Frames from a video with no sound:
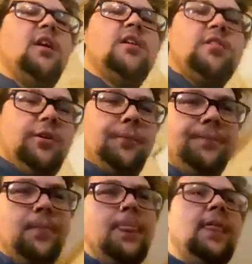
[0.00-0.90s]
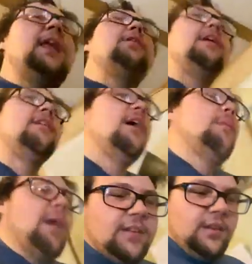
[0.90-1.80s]
Also, anyways,
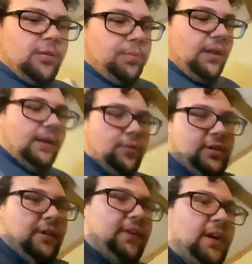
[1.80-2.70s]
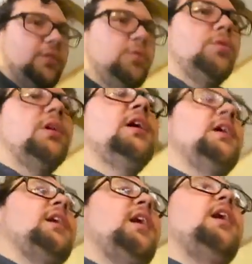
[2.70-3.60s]
back to this plant, which I found out cool.
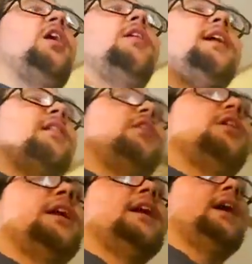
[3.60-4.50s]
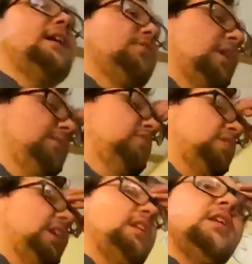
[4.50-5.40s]
Uh, oh, and then later on I, got, I tried fish
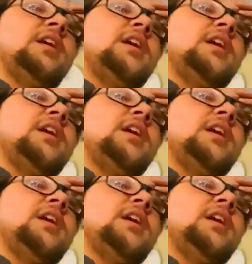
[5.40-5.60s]
again.